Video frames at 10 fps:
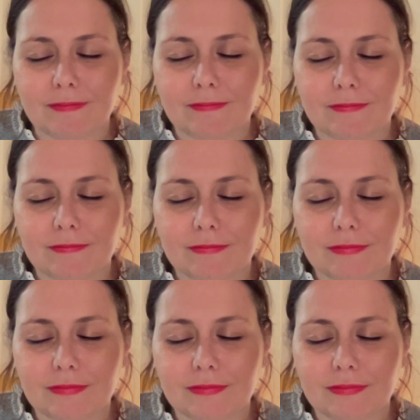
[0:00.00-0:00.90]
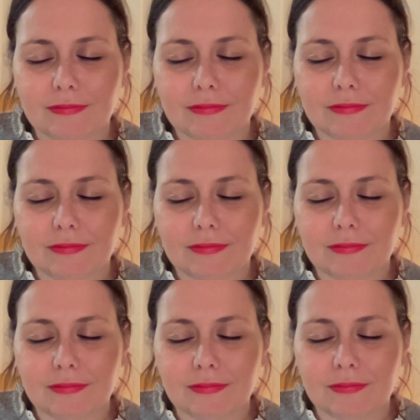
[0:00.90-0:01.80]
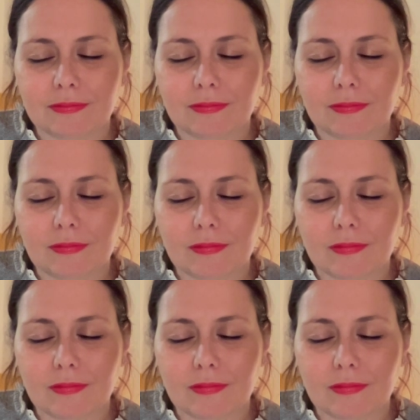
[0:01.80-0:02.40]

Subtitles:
Nobody speaks.